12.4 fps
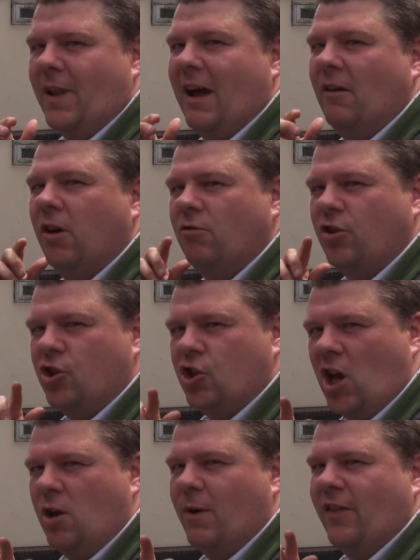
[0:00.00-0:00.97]
Now I'm going to
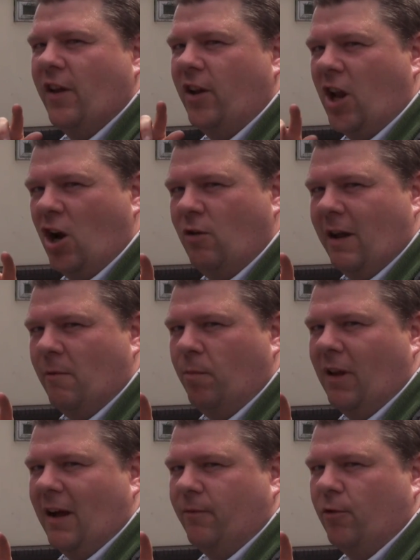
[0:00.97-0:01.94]
show you where the low level
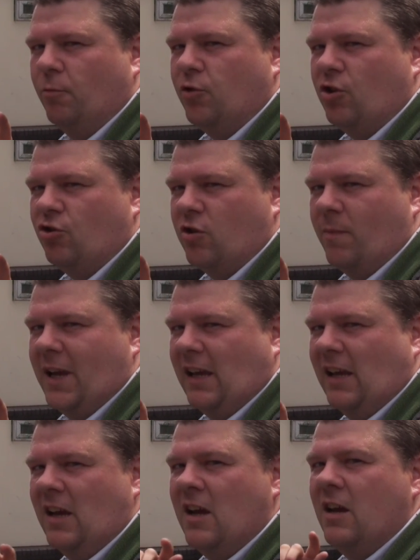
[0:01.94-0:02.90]
platforms used to be.